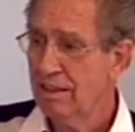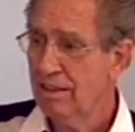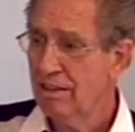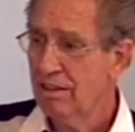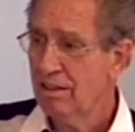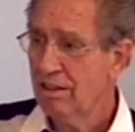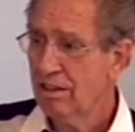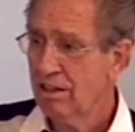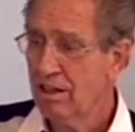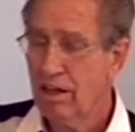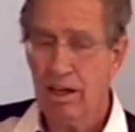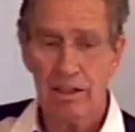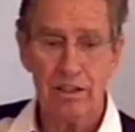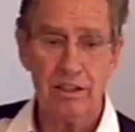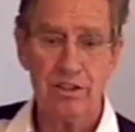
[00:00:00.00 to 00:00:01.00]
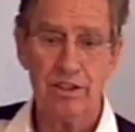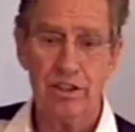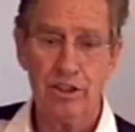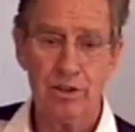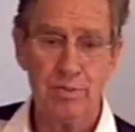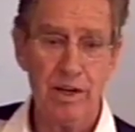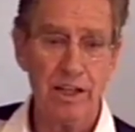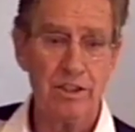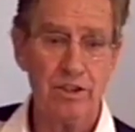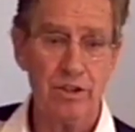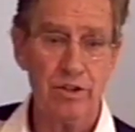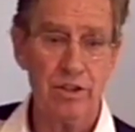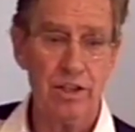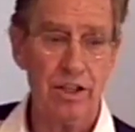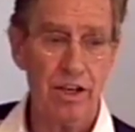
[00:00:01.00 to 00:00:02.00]
God doesn't expect you to
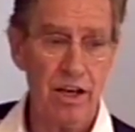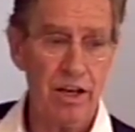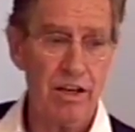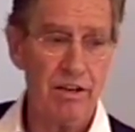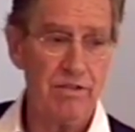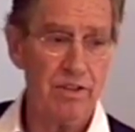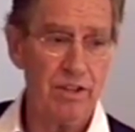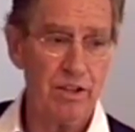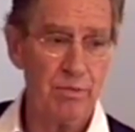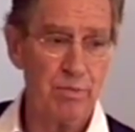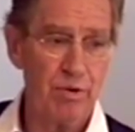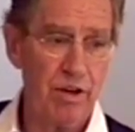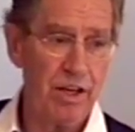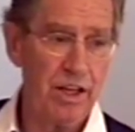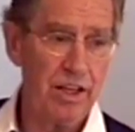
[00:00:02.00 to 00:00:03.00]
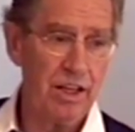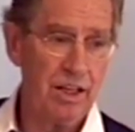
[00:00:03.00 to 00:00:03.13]
give and then pray to